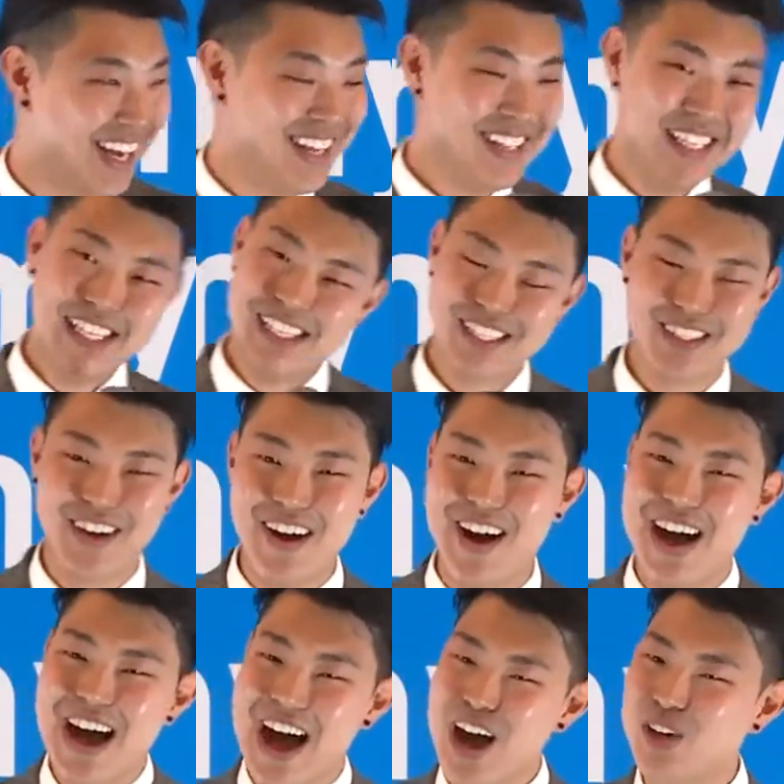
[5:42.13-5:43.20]
So
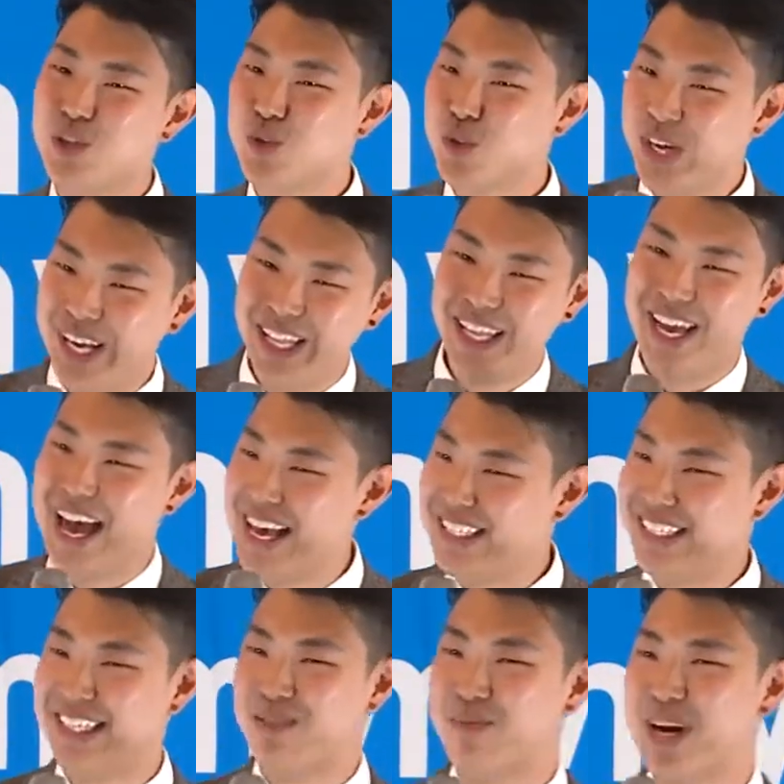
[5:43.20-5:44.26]
I was really
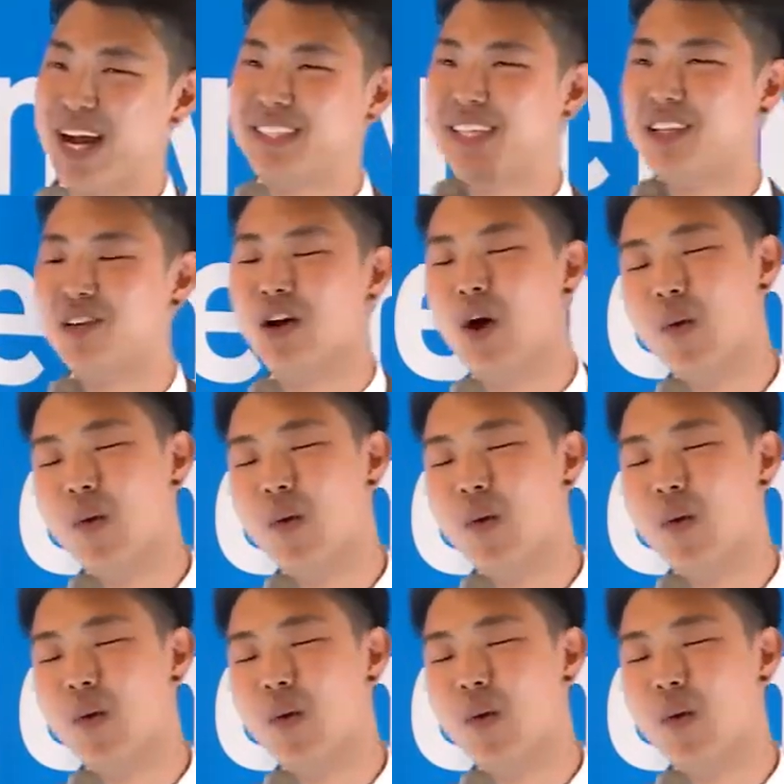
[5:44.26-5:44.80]
hesitant, but I said, do